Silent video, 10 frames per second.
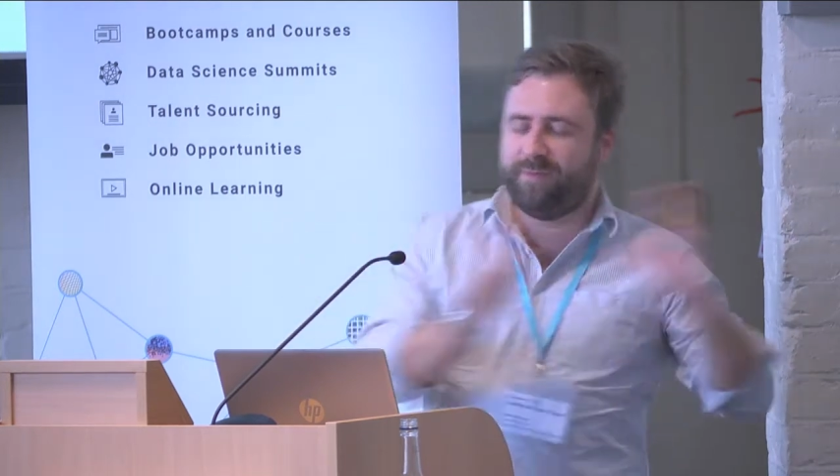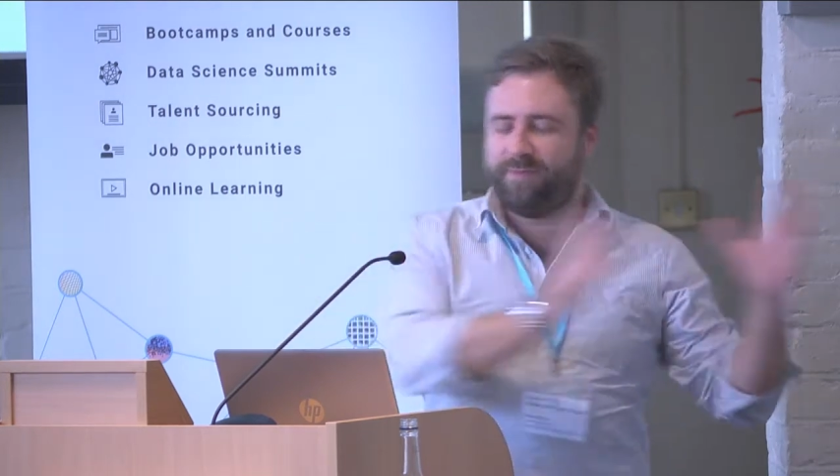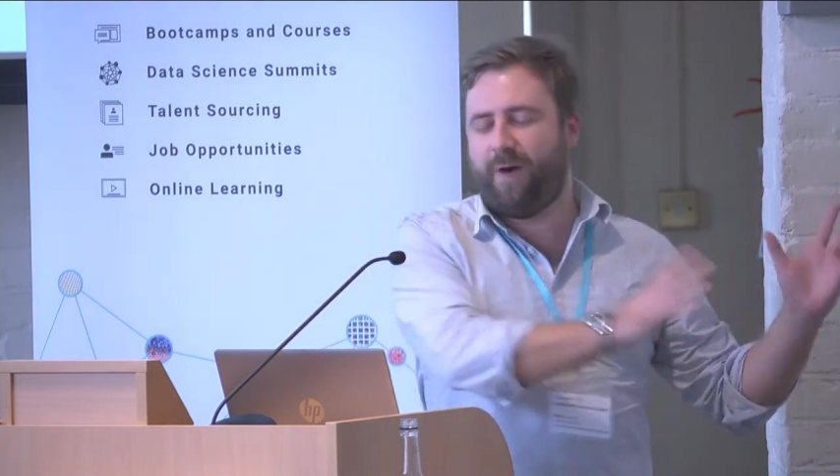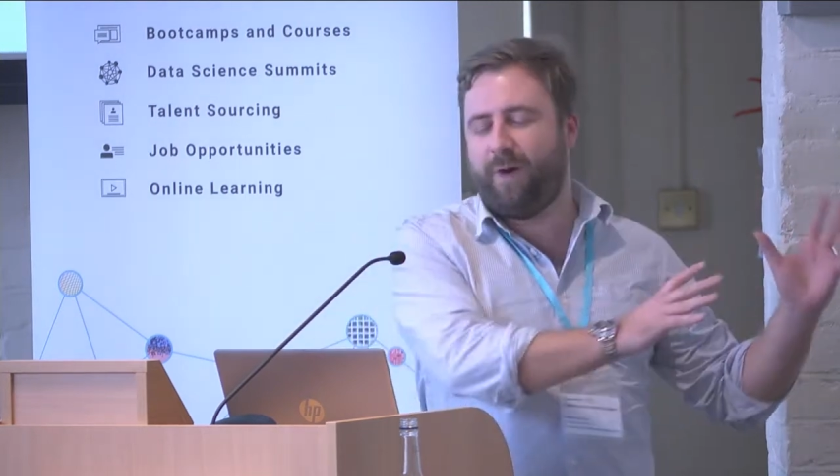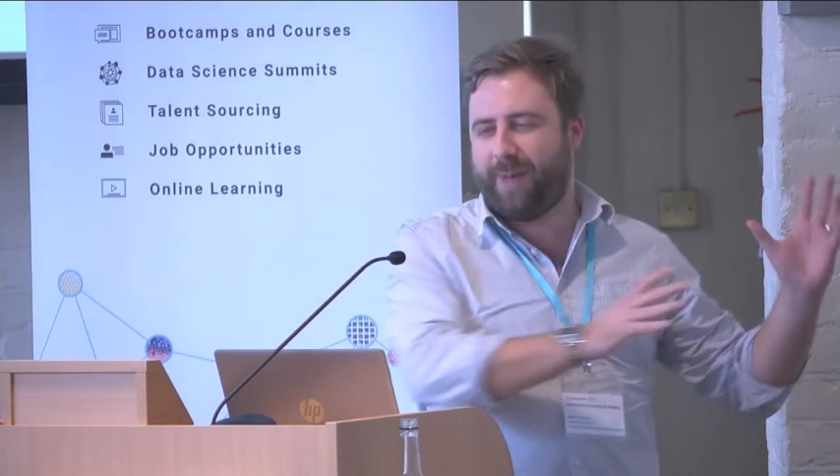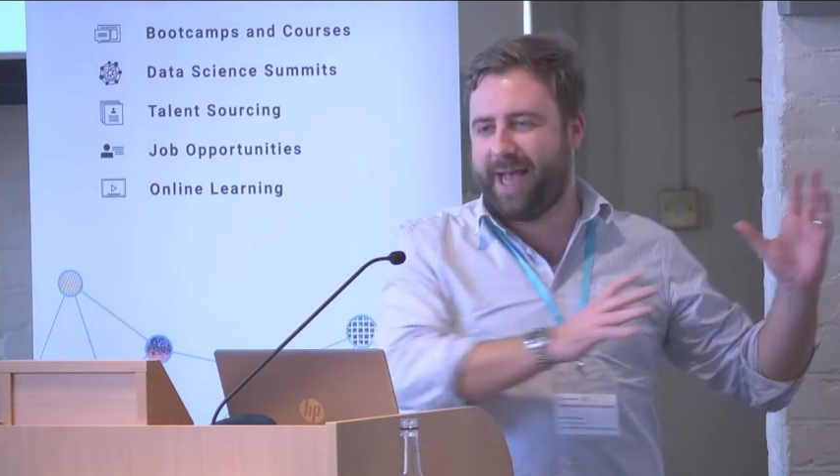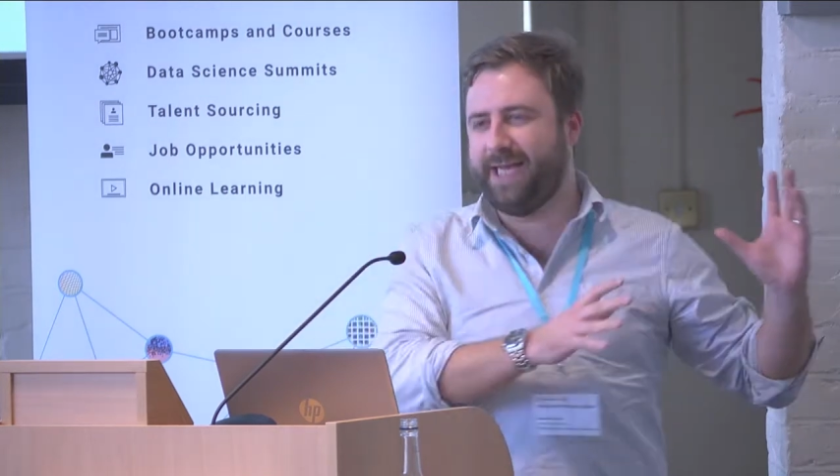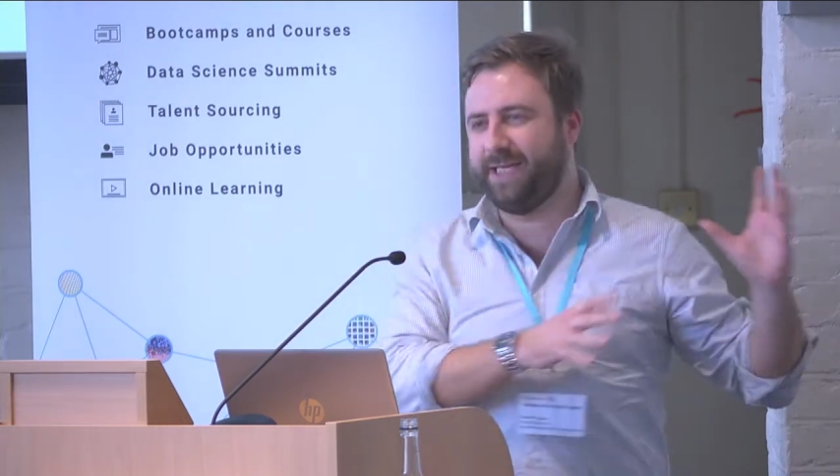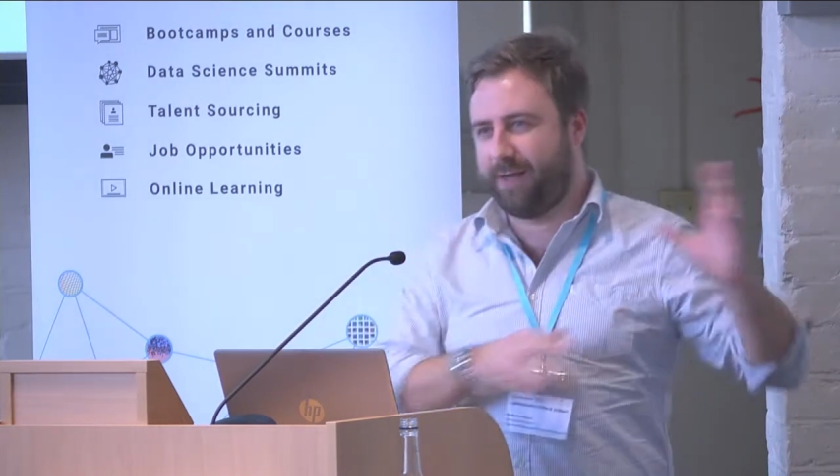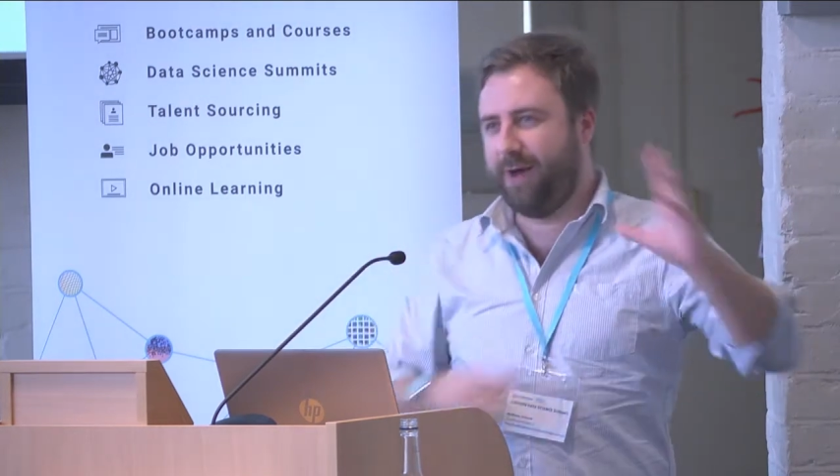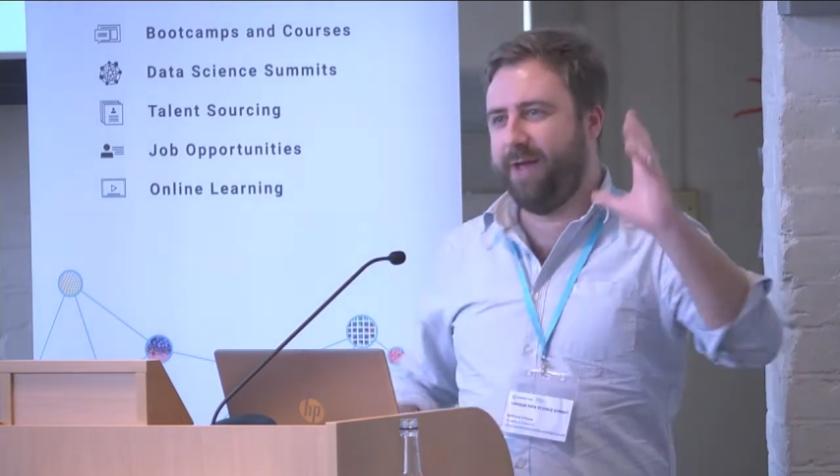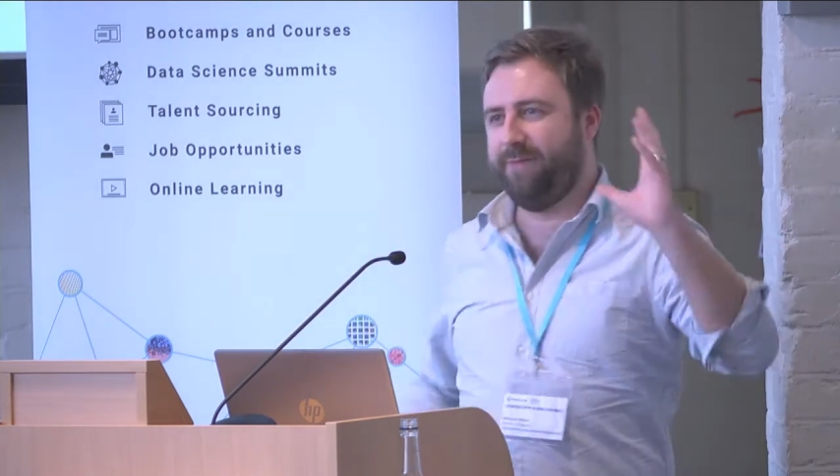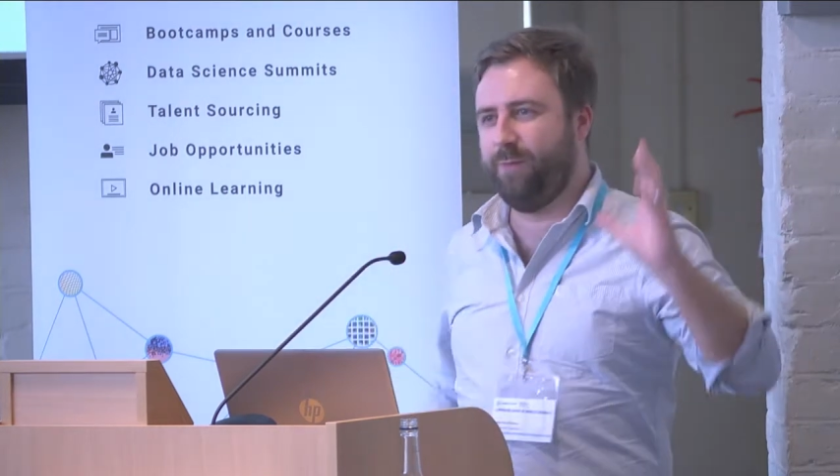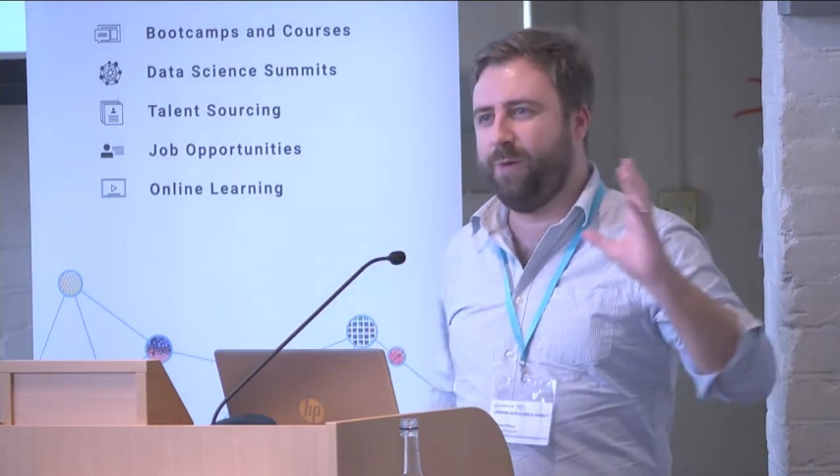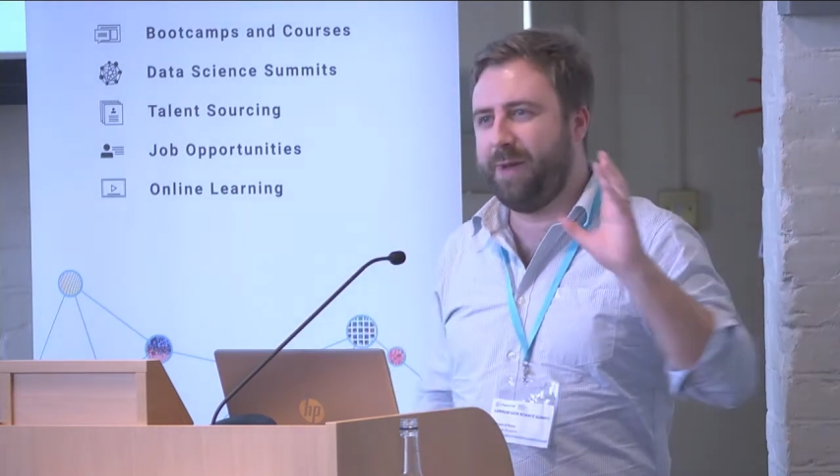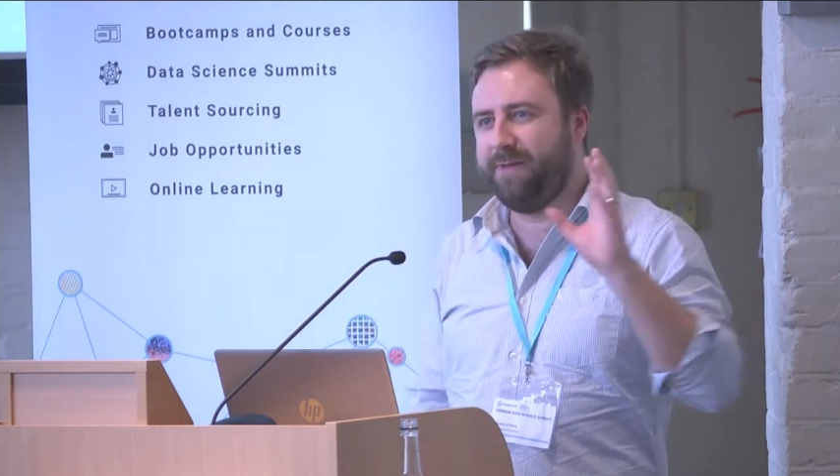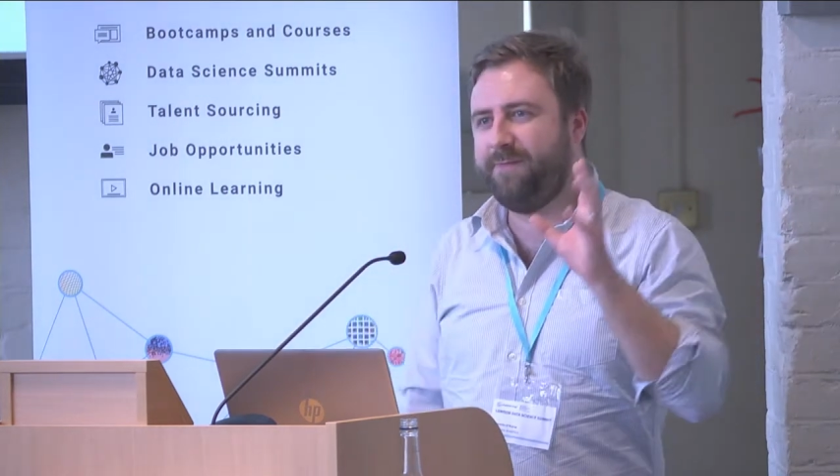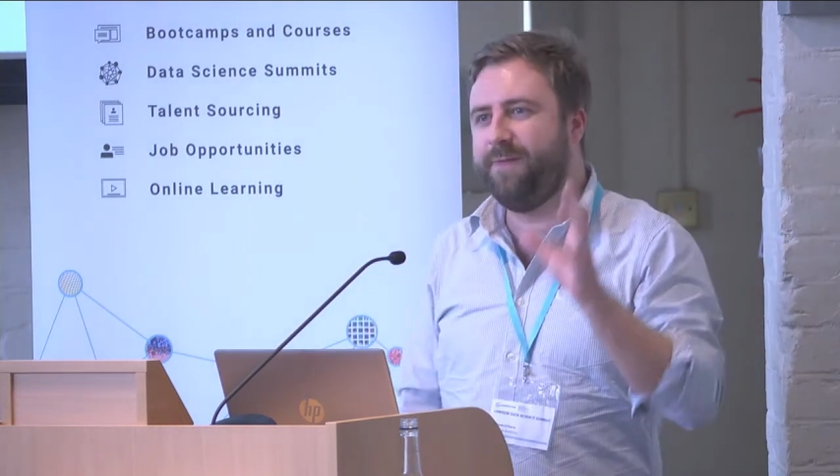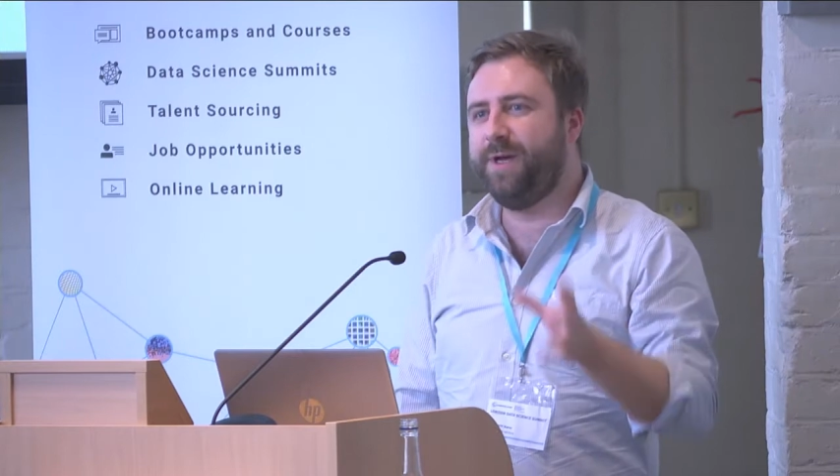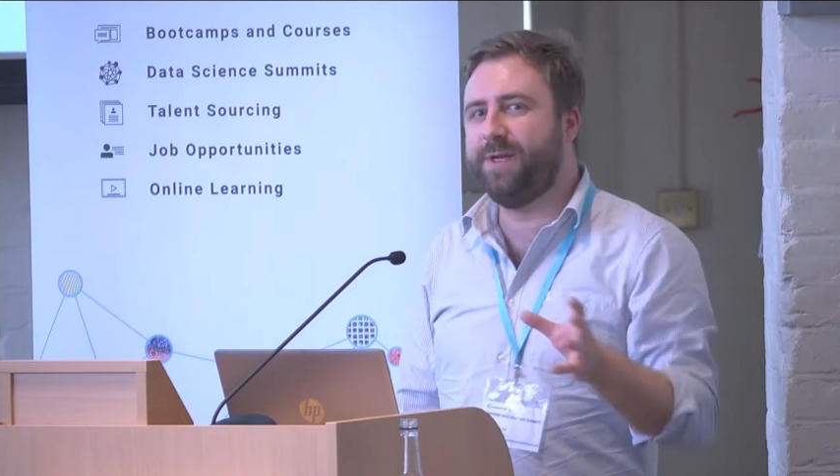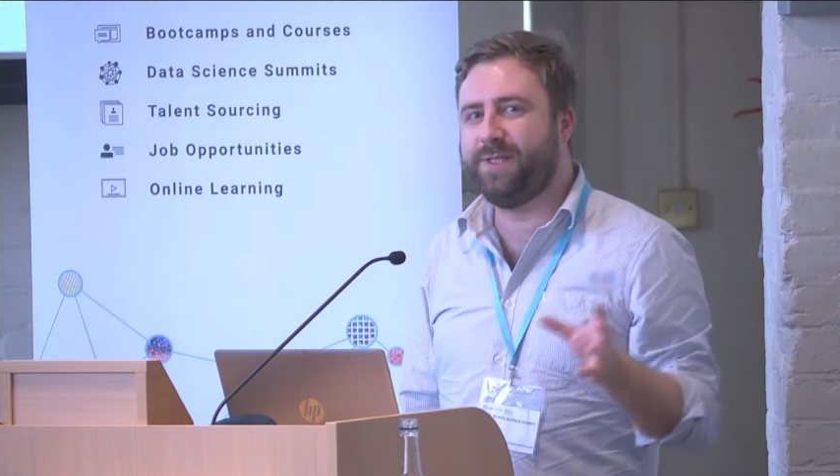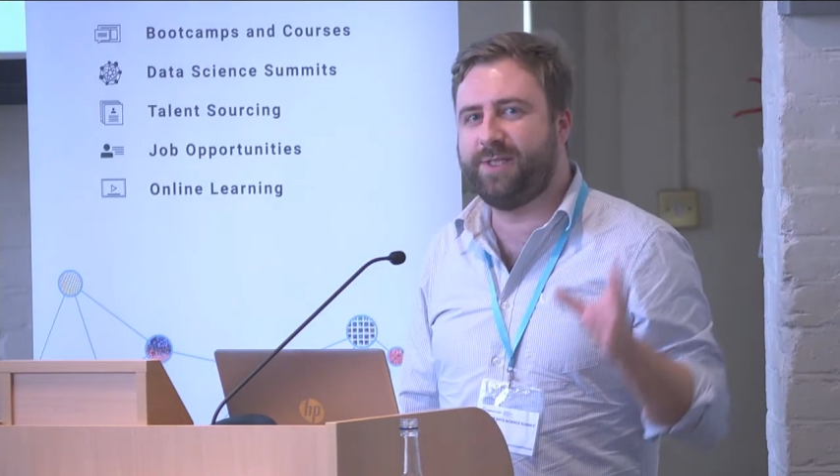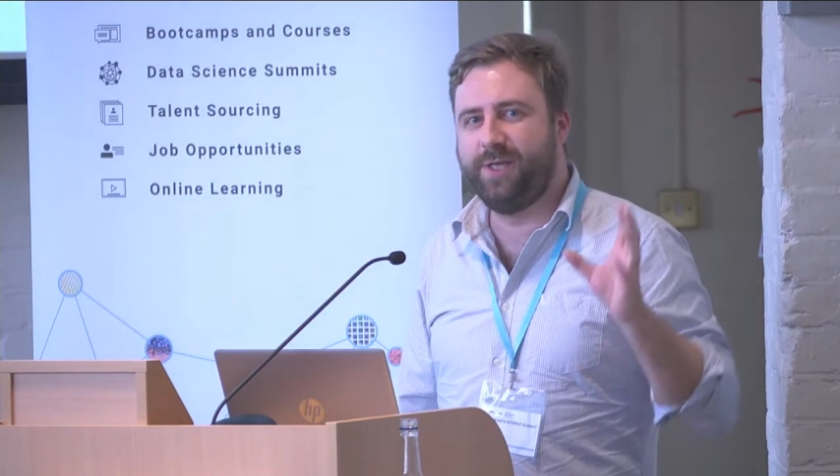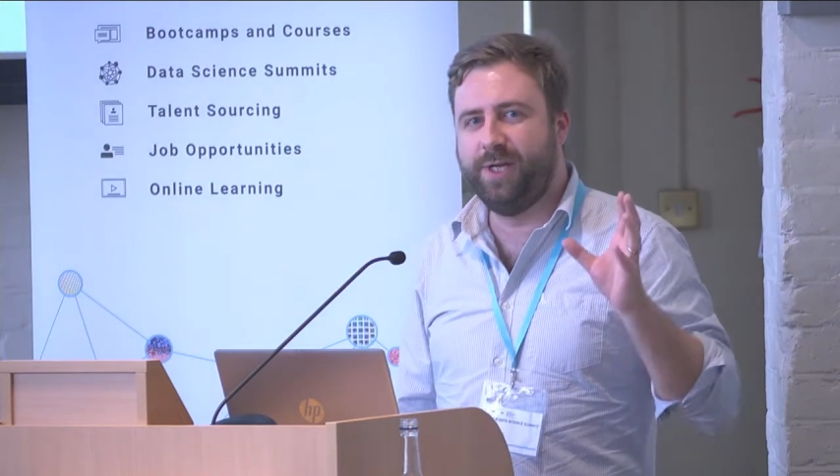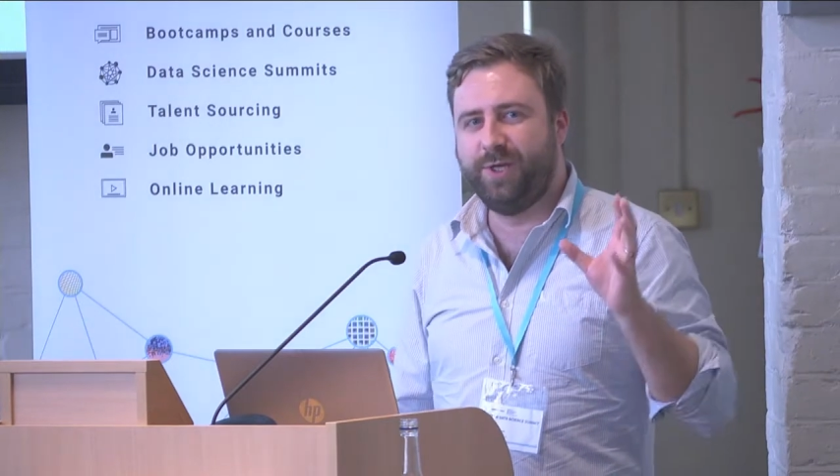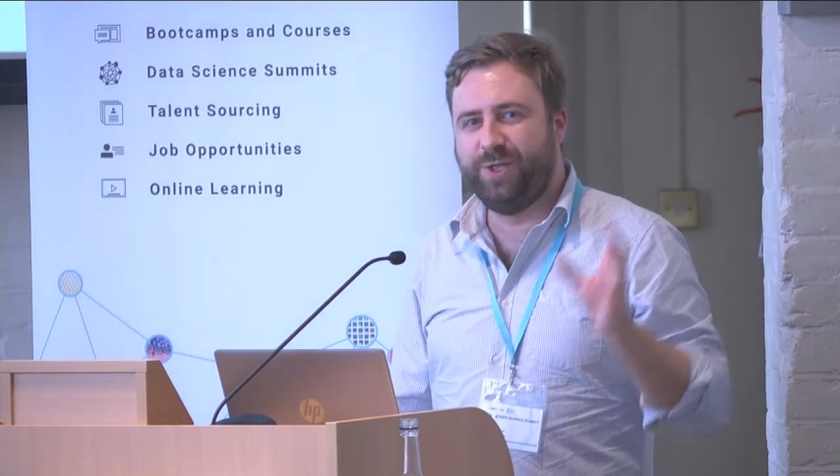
far back in time from one of my first